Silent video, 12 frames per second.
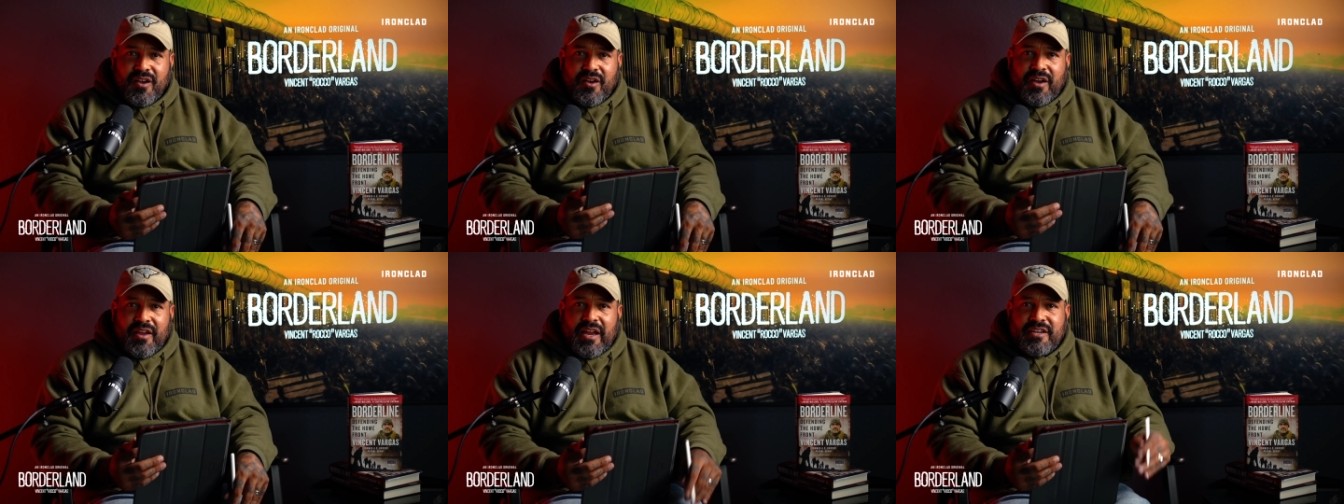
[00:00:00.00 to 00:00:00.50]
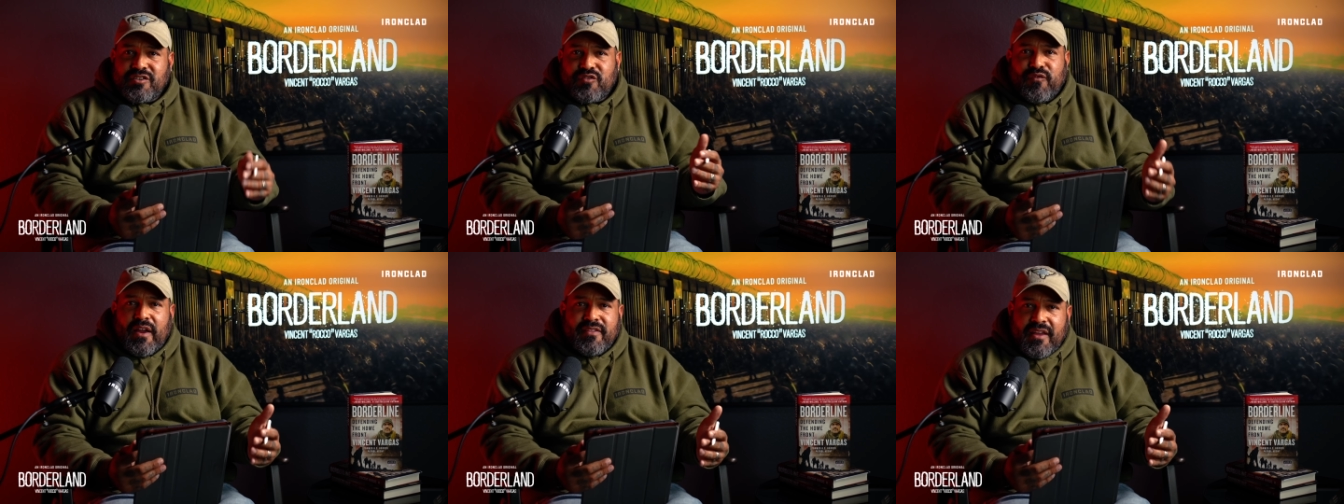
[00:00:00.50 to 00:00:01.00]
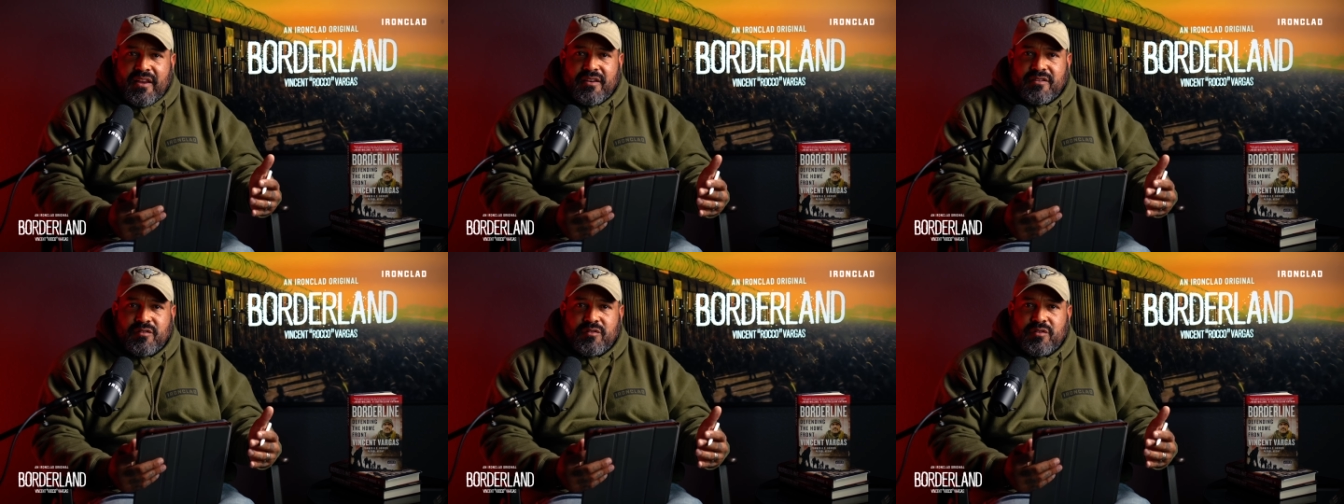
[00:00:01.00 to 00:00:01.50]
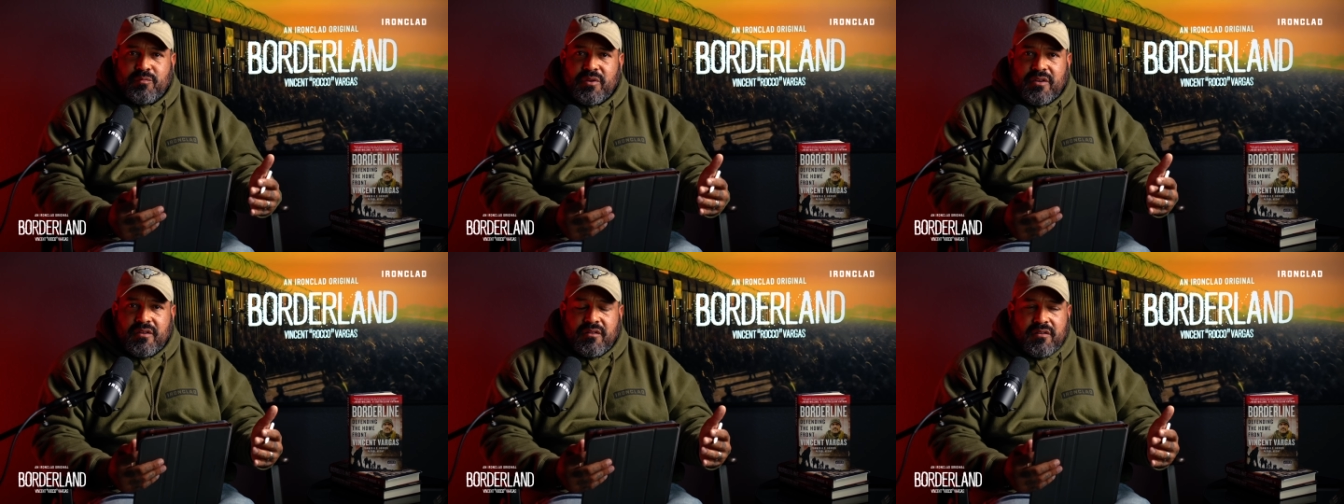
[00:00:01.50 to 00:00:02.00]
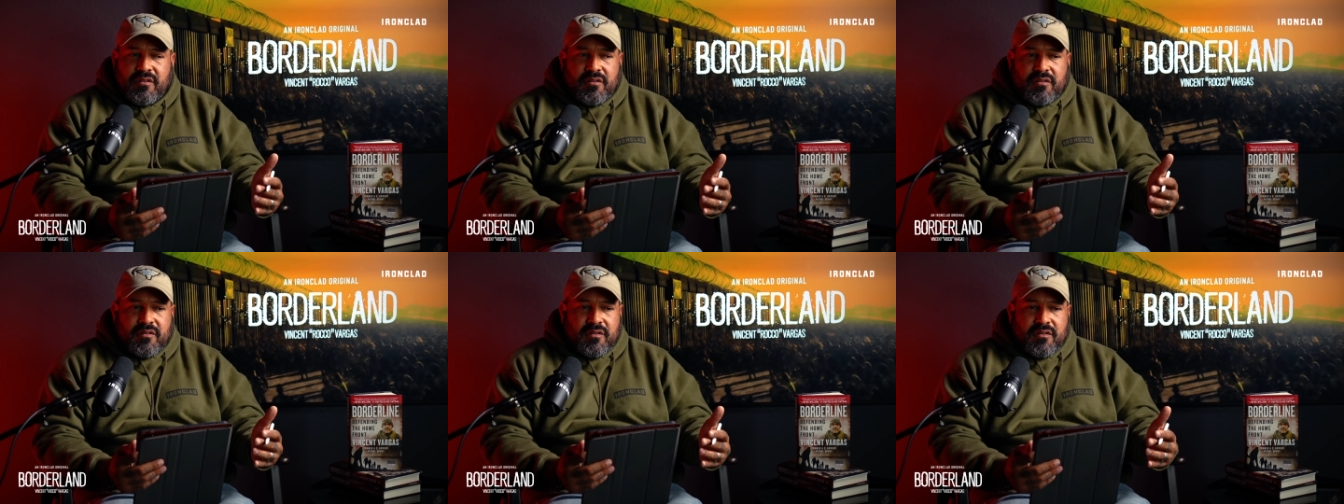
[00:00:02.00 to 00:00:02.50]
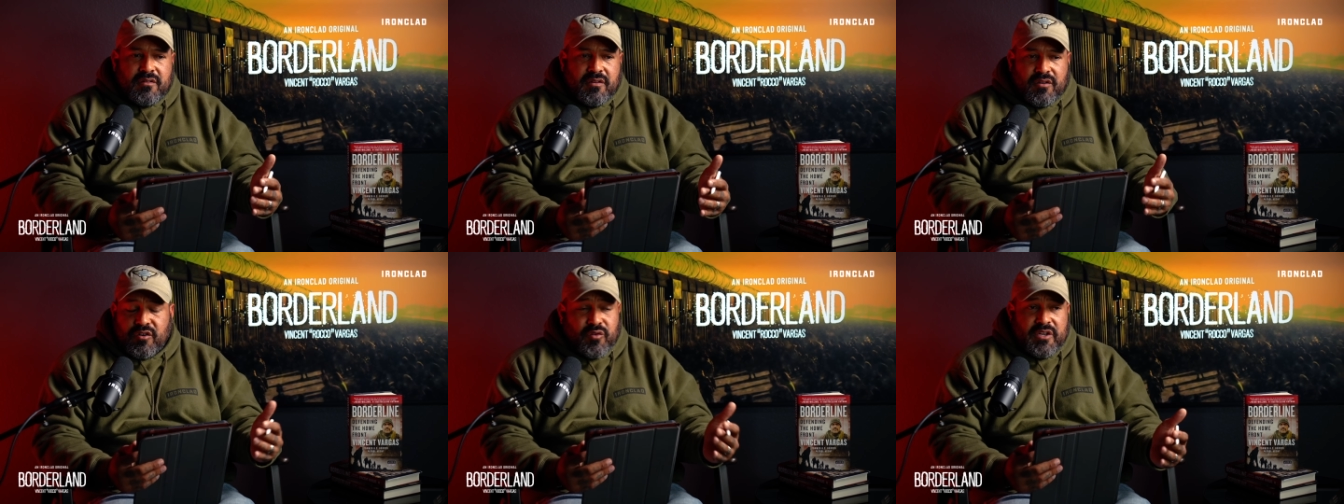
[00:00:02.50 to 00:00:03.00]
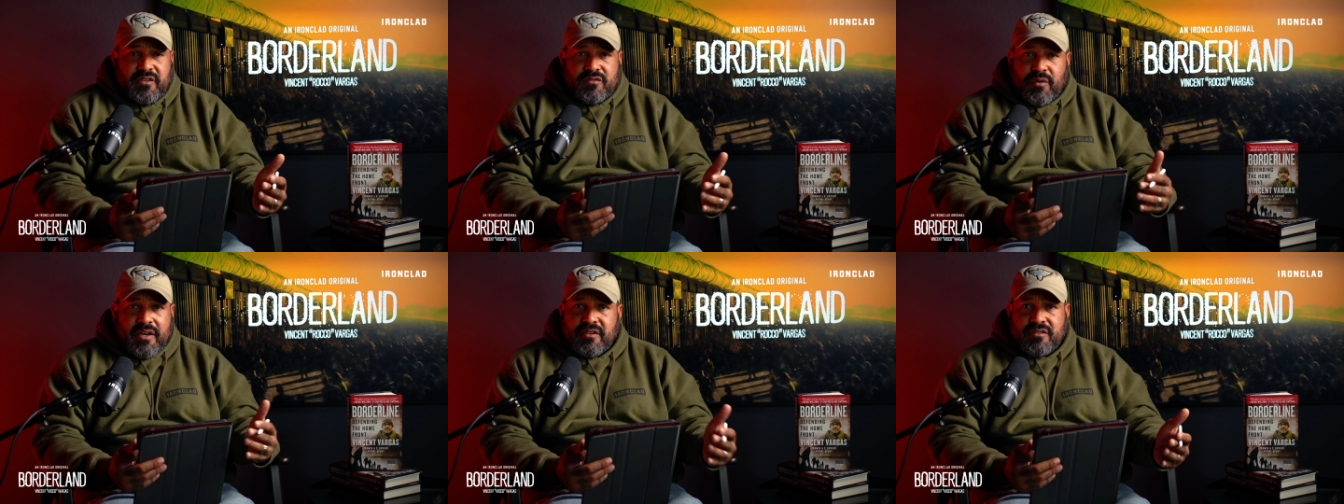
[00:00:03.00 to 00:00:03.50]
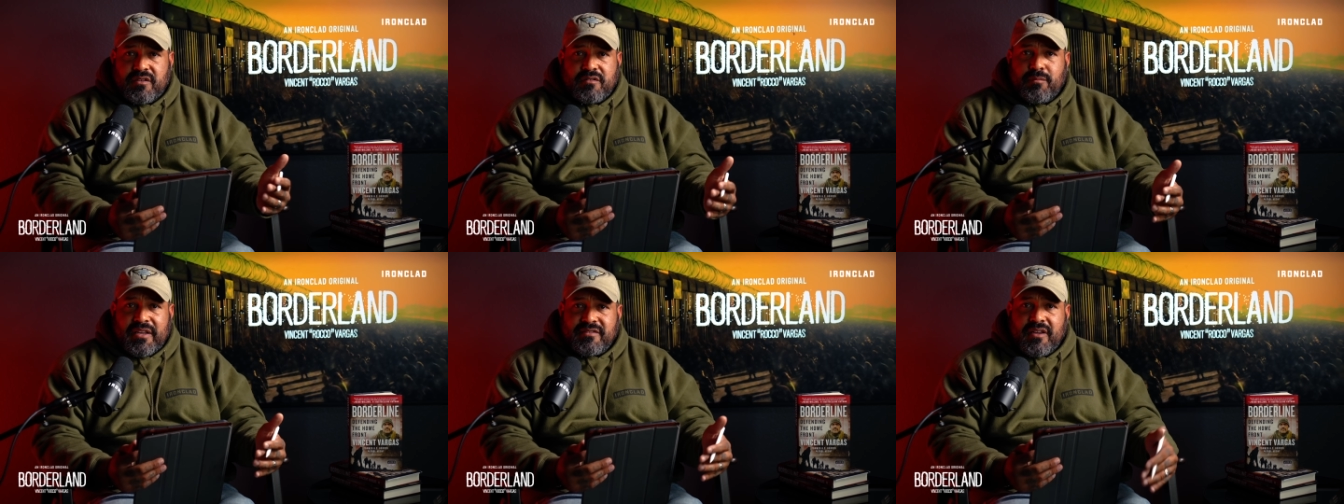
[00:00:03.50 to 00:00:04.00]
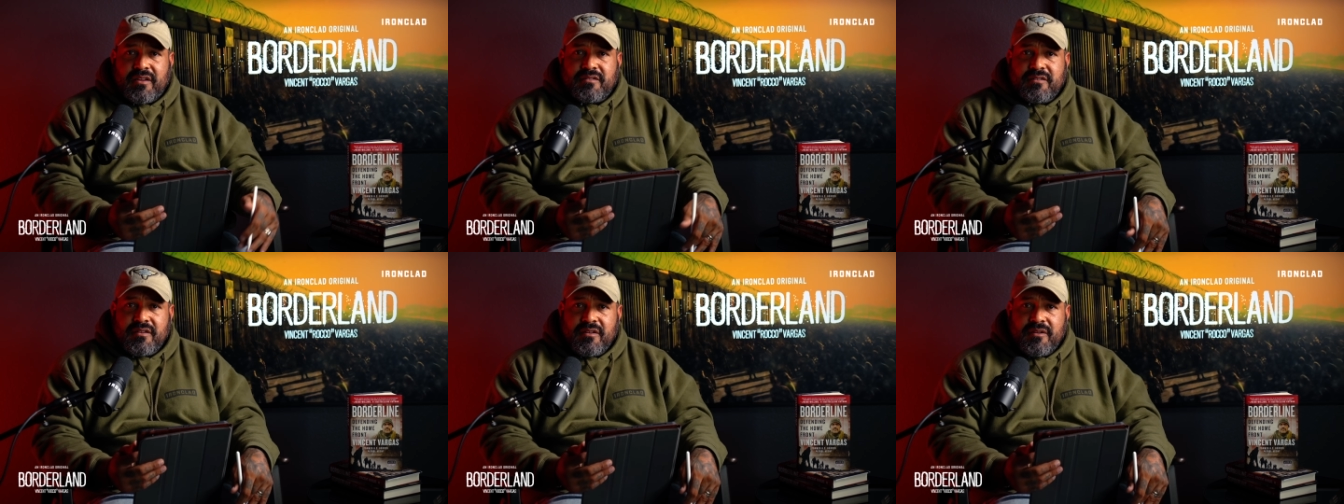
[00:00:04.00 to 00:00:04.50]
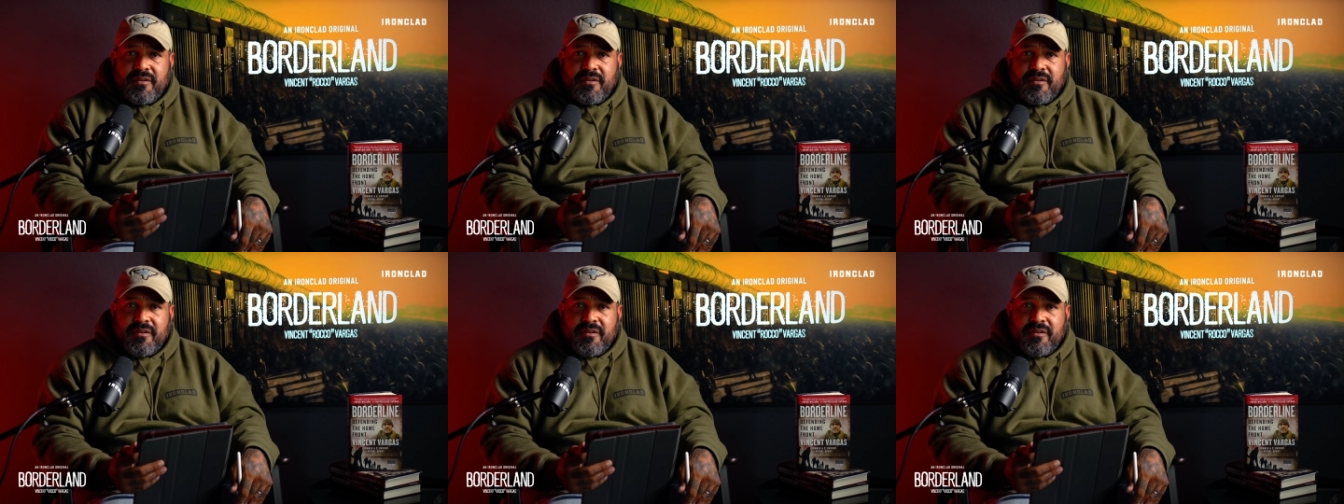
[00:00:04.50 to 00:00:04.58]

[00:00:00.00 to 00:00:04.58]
Uh, I, I just find that to, to be egregious, right? It just doesn't make sense.